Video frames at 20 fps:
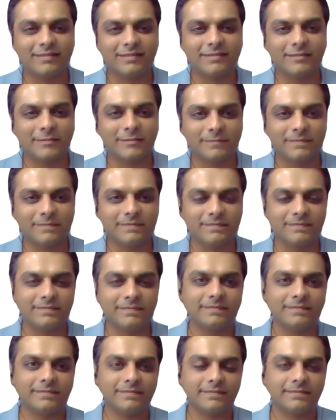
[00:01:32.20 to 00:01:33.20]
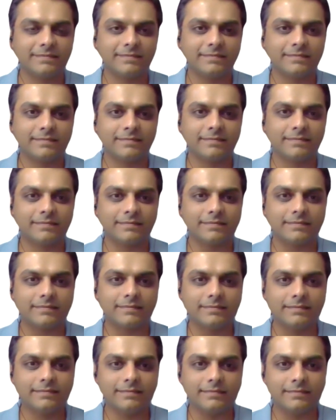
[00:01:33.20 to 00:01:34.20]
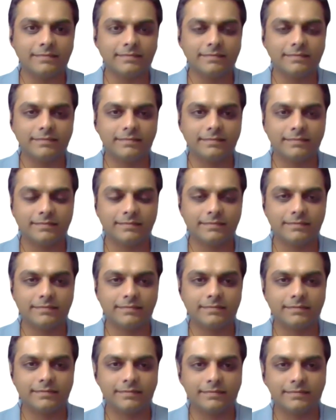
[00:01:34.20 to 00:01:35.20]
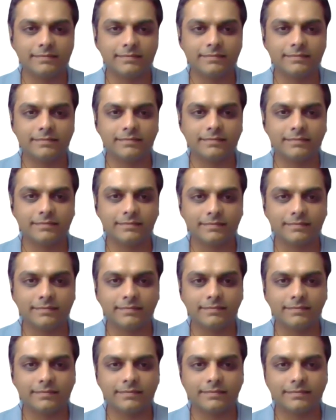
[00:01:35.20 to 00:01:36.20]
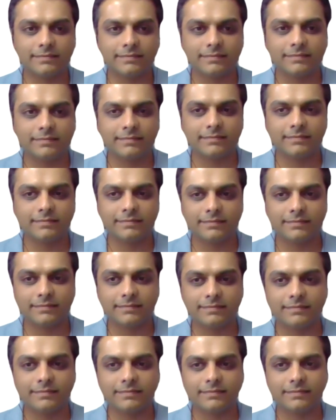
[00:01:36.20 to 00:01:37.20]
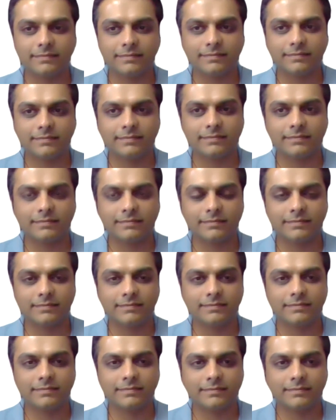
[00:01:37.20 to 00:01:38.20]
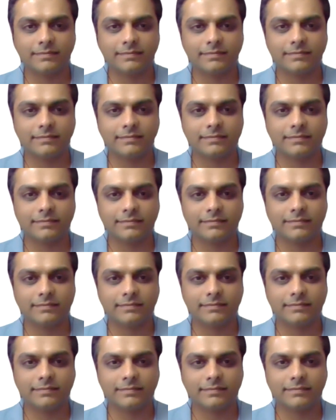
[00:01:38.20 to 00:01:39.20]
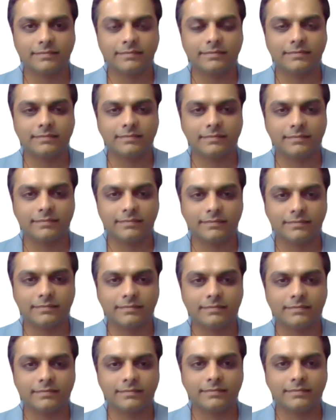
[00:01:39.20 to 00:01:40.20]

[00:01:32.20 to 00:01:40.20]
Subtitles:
[no speech]